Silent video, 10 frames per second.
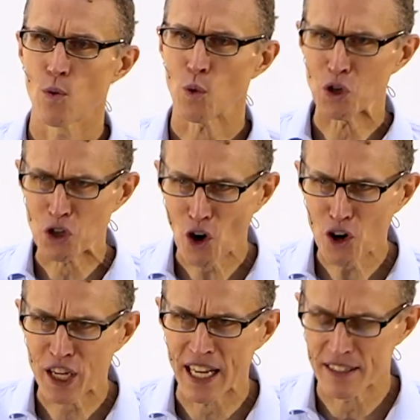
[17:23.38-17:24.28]
were
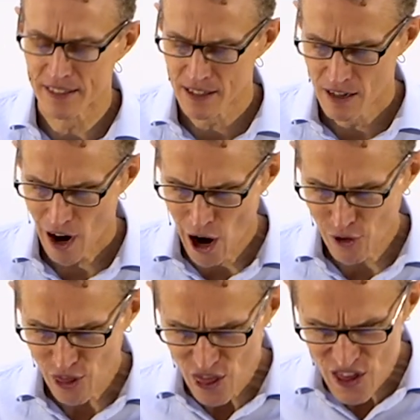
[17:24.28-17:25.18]
darkened.
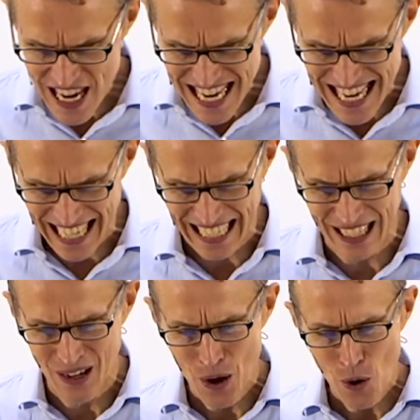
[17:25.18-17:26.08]
Our
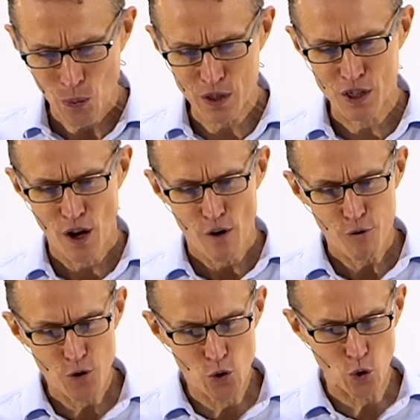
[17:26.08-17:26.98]
thinking was
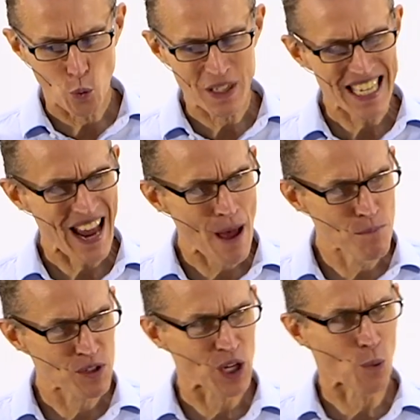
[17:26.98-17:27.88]
futile, was
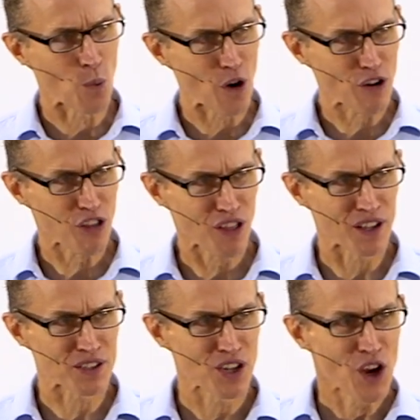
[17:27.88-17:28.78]
empty,
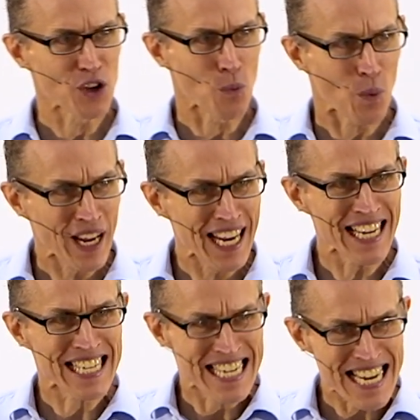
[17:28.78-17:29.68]
worthless.
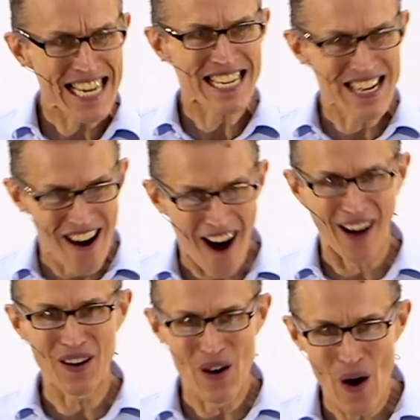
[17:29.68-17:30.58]
We did
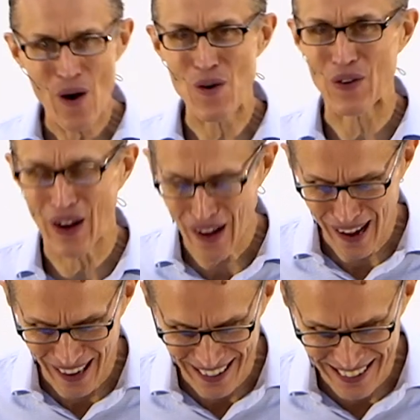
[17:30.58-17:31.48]
not know
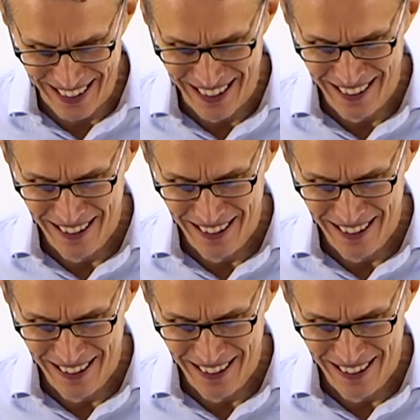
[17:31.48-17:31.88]
God